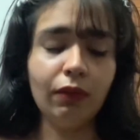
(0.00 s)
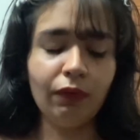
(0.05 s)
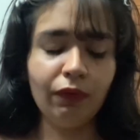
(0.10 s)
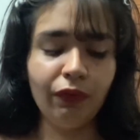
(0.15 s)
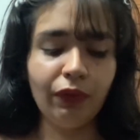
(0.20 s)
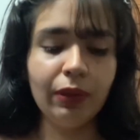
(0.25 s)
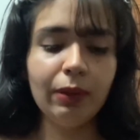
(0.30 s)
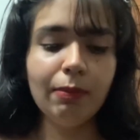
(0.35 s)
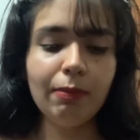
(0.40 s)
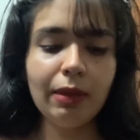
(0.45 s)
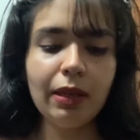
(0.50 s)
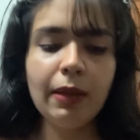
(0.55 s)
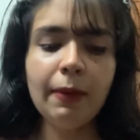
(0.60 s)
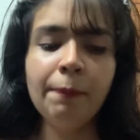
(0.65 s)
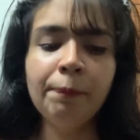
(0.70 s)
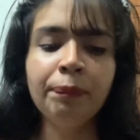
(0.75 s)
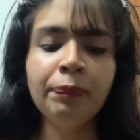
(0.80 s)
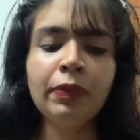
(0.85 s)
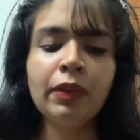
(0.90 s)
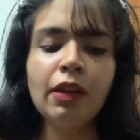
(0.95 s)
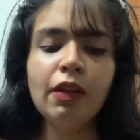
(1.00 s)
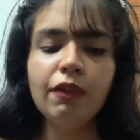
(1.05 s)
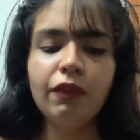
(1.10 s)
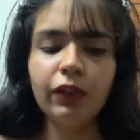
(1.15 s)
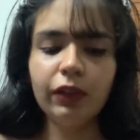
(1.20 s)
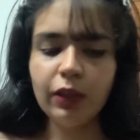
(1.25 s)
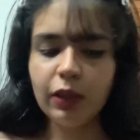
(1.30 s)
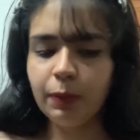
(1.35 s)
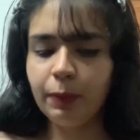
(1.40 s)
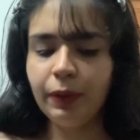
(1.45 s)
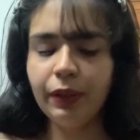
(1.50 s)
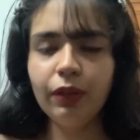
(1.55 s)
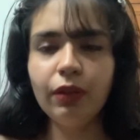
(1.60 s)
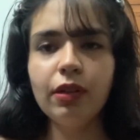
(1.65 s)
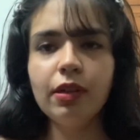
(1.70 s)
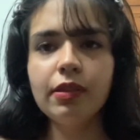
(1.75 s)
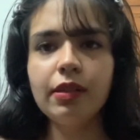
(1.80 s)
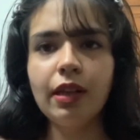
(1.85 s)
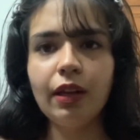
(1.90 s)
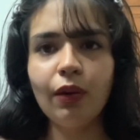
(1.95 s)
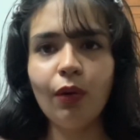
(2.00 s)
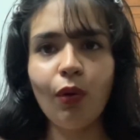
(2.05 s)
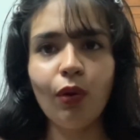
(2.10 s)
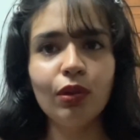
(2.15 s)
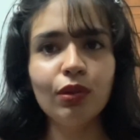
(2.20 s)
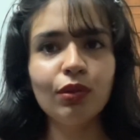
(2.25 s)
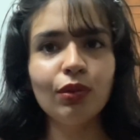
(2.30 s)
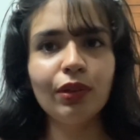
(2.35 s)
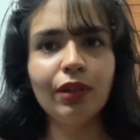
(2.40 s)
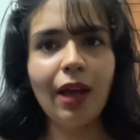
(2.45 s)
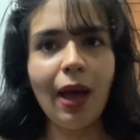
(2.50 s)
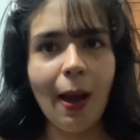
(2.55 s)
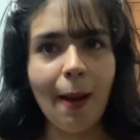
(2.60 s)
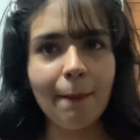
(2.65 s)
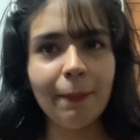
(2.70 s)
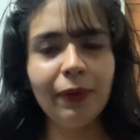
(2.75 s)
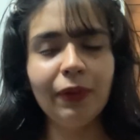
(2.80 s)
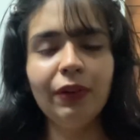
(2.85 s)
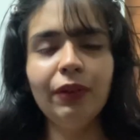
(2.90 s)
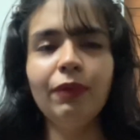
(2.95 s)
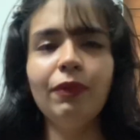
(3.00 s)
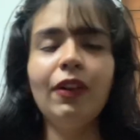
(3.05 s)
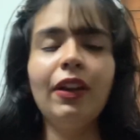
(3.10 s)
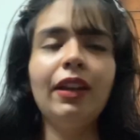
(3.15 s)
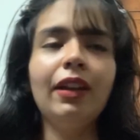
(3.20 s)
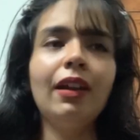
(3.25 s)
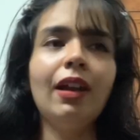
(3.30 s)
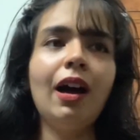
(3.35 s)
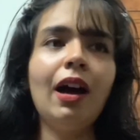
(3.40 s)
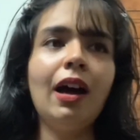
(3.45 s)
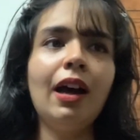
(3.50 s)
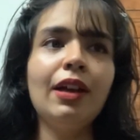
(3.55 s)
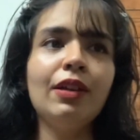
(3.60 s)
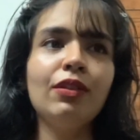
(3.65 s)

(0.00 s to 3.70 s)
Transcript: with me, for this particular scent also, it happened when I